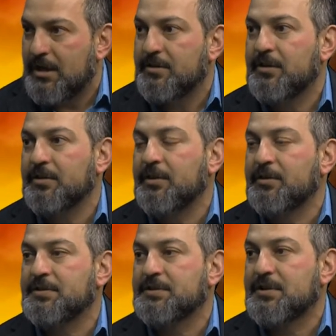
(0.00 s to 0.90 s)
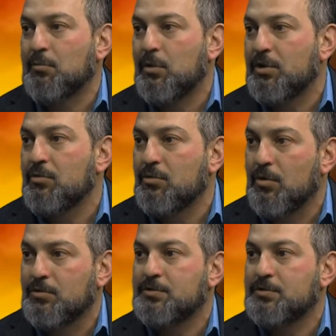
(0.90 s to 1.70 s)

and then there's someone who goes